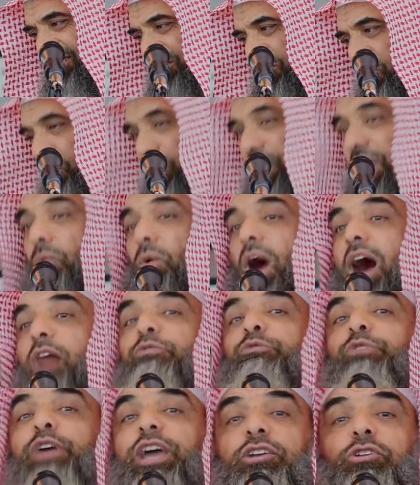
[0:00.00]
We
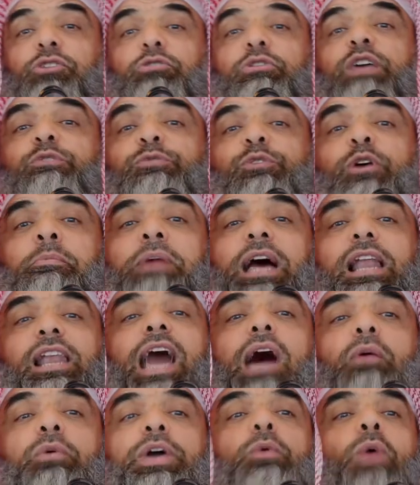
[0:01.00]
want victory from
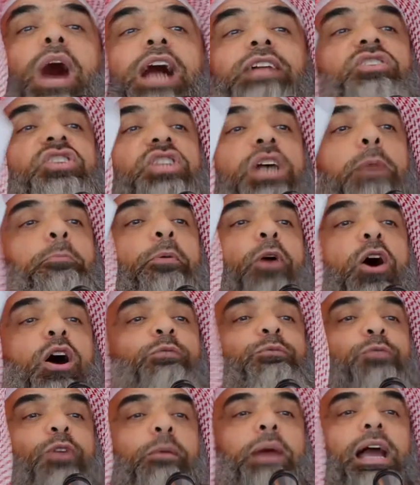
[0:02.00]
Allah. We want
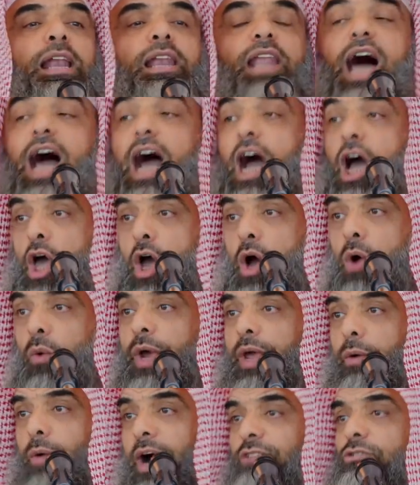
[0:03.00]
support from Allah.
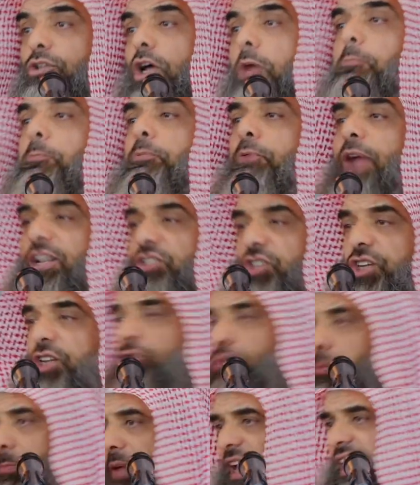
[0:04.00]
We want
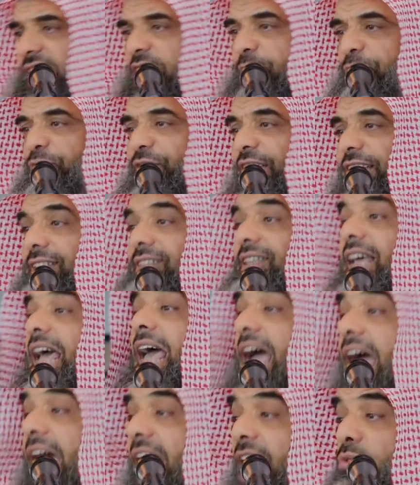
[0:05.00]
oppression to be lifted.
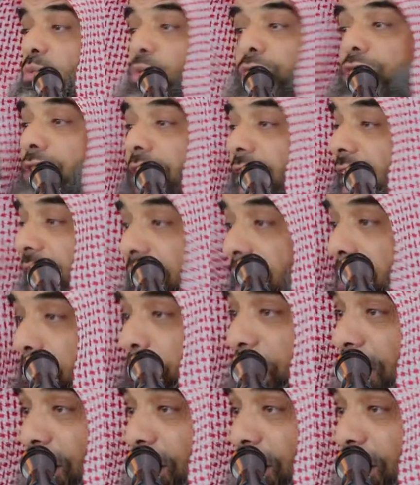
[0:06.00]
And we're not helping